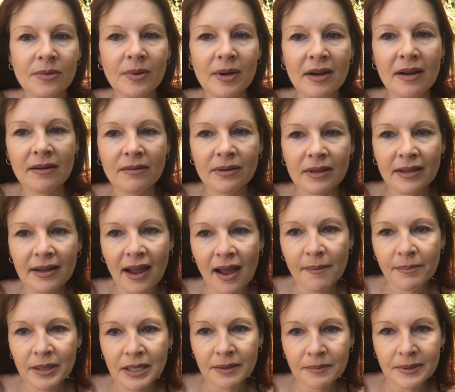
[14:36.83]
we're really
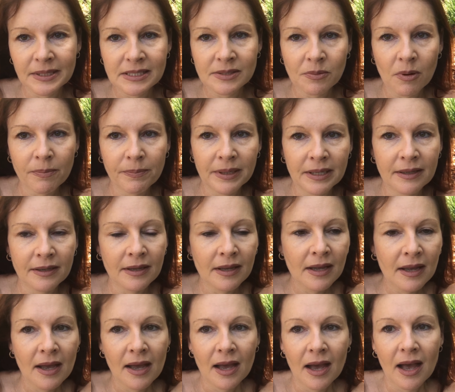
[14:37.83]
happy to be swapping
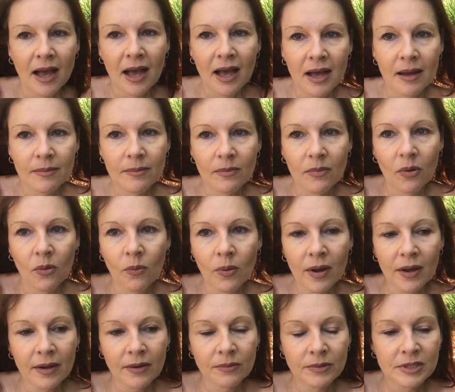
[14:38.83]

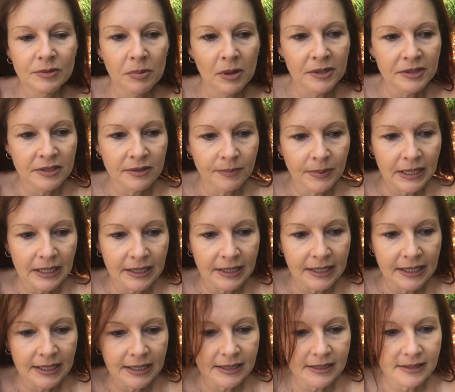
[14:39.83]
work
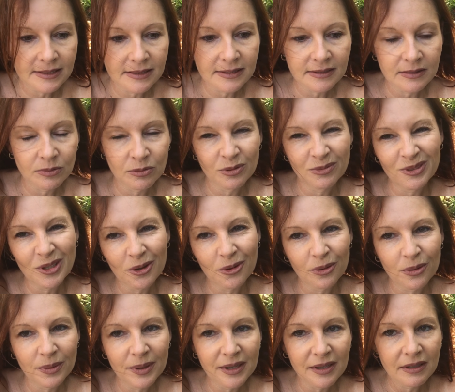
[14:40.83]
responsibilities, well, not
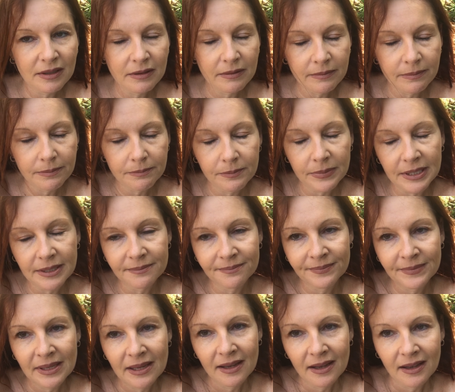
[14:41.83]
all work, but
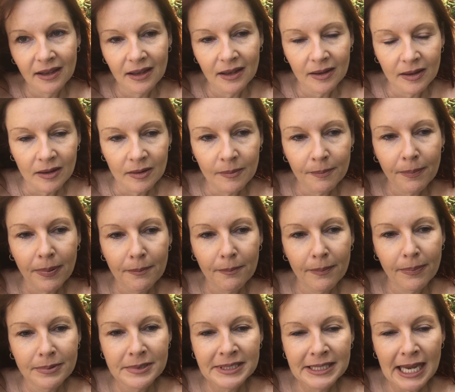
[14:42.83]

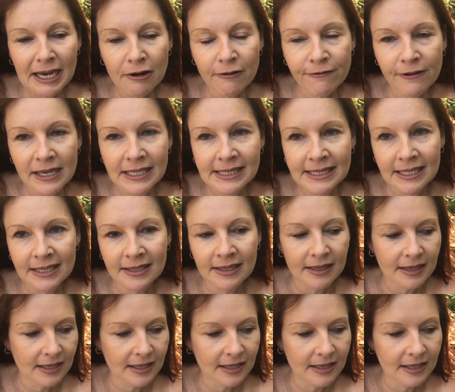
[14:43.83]
sacrificing